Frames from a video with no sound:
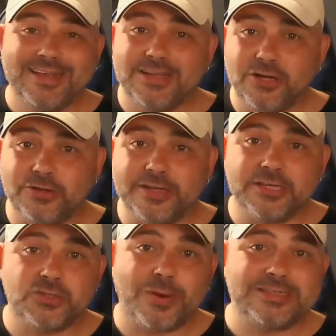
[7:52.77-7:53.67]
including
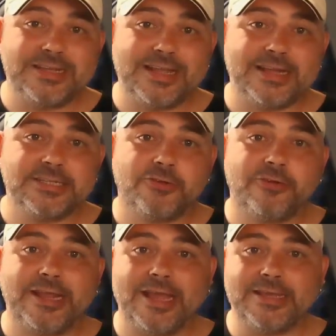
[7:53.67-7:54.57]
20
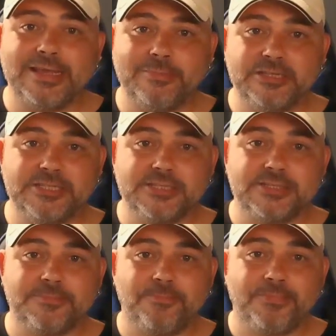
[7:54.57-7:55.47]
Category A
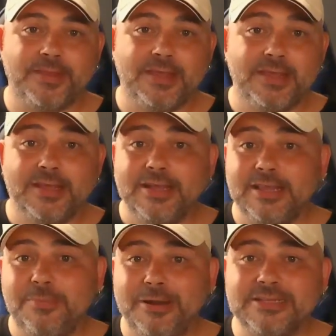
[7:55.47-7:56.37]
images.
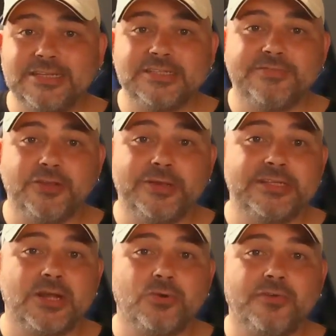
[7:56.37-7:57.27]
In the police interview, he
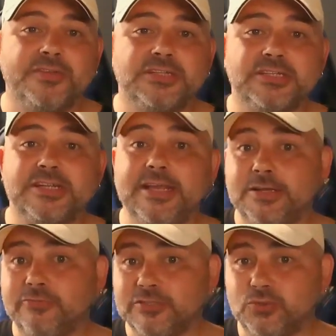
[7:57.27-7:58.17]
told officers he
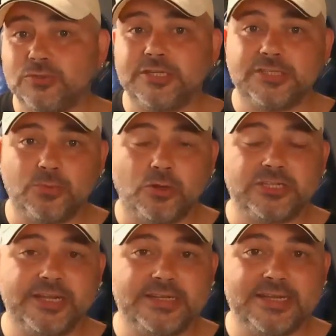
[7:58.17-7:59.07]
had resorted to
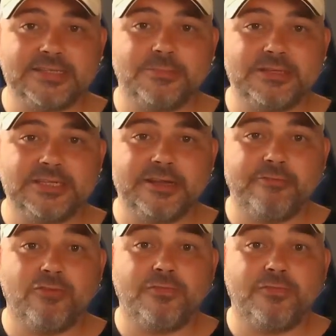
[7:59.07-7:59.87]
watching indecent material